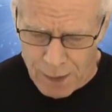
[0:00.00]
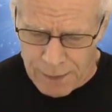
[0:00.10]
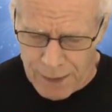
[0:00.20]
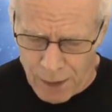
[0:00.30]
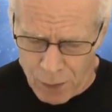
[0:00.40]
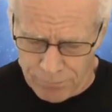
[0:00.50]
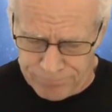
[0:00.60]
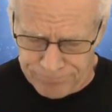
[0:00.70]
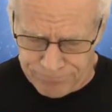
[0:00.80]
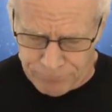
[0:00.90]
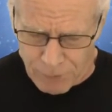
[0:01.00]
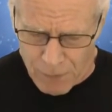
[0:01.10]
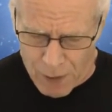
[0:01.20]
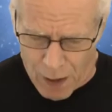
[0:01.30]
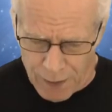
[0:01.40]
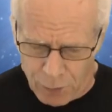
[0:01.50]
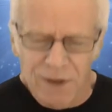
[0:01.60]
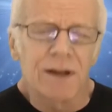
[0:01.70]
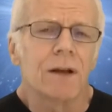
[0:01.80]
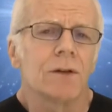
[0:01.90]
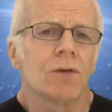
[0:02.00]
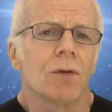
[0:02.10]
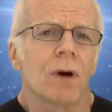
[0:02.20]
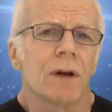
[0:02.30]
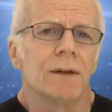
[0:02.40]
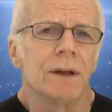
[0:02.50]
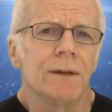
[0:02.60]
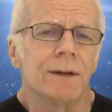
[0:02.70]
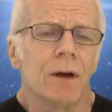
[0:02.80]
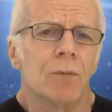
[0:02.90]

Now, I don't want to get into a lot of detail,